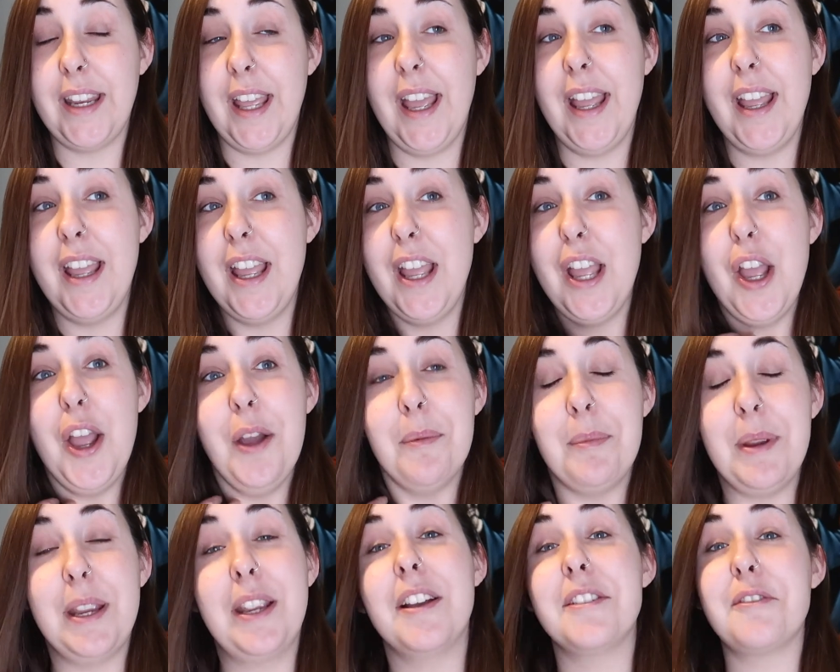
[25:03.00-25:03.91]
it,
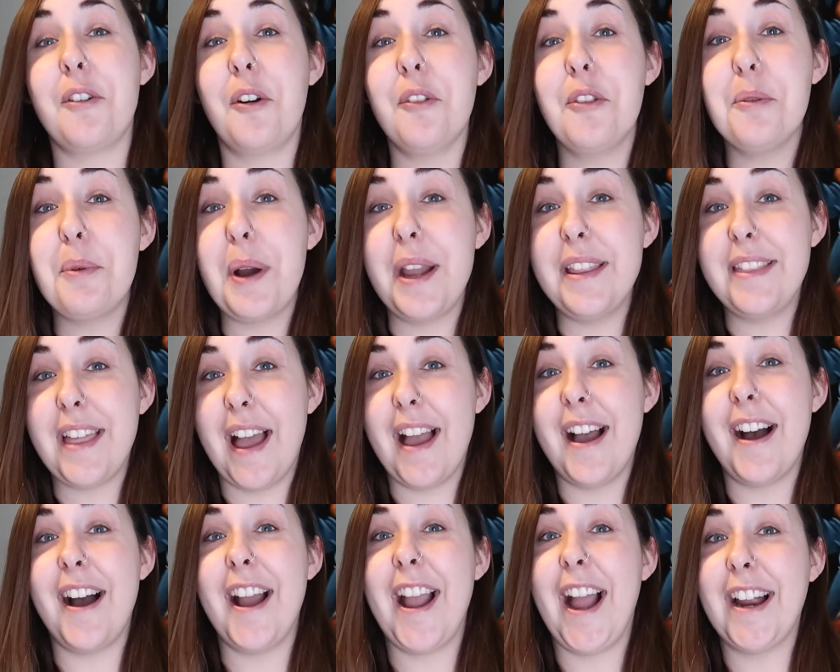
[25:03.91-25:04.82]
because on the way there,
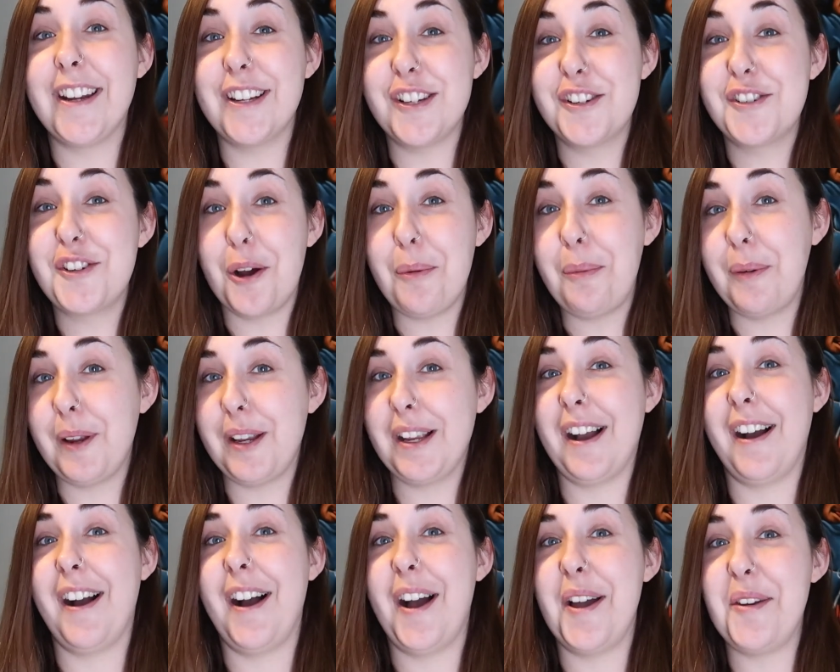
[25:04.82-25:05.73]
I had a shopping
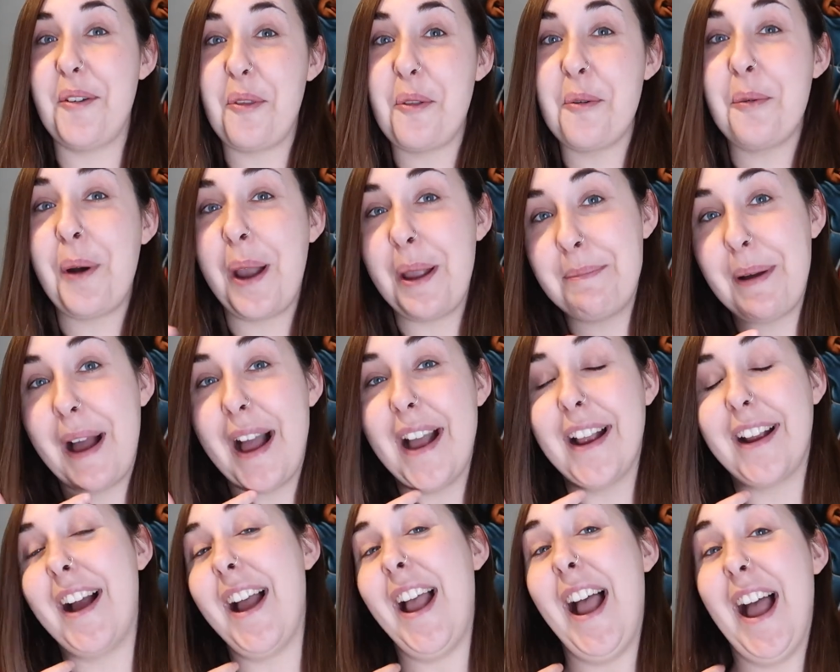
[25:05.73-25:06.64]
cart, and on the way
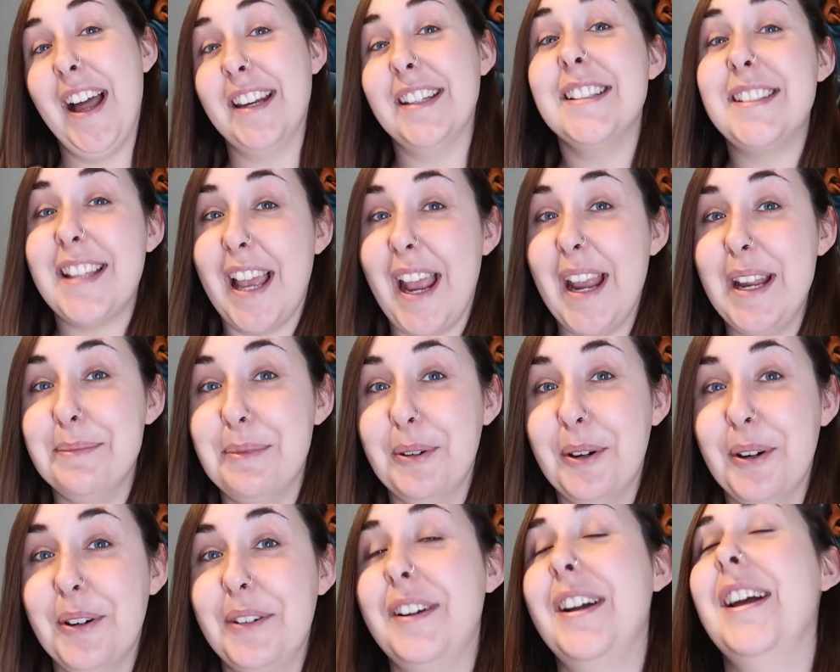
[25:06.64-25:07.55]
back, I had a
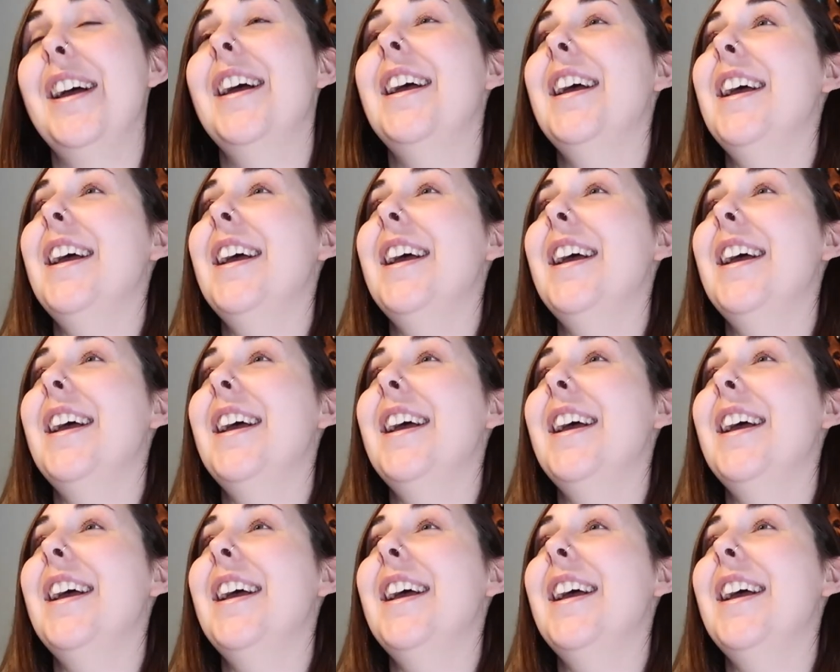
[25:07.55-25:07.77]
table.